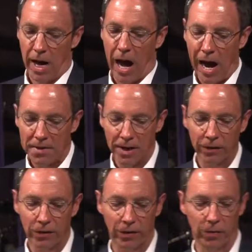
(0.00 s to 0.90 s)
I think
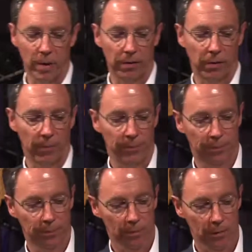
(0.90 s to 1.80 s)
it's this reason.
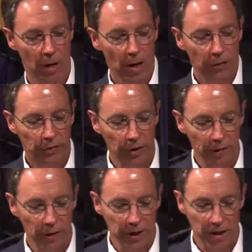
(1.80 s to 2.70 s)

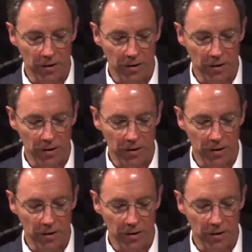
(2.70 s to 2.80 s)
Suffering and